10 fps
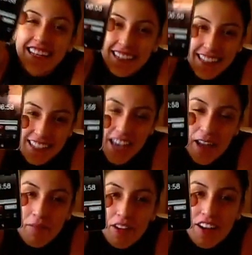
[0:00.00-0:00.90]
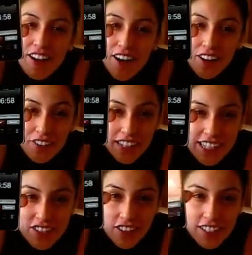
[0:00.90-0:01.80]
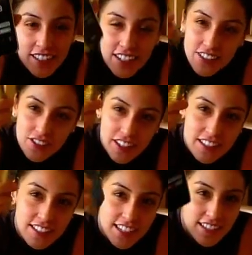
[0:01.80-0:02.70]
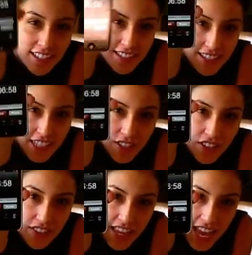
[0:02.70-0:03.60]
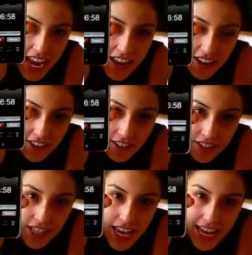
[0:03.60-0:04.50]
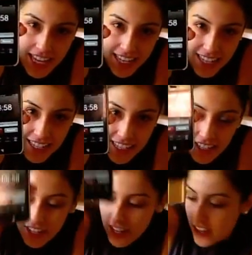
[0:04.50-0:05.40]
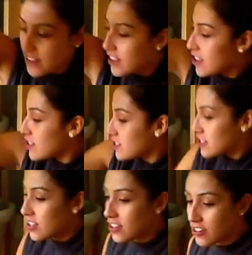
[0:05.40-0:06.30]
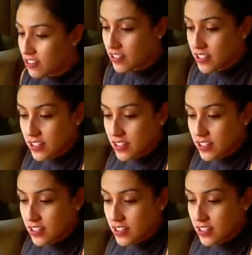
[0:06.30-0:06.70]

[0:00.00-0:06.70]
The timer already started. As you can see, it's at 6:58. You see it? Okay. So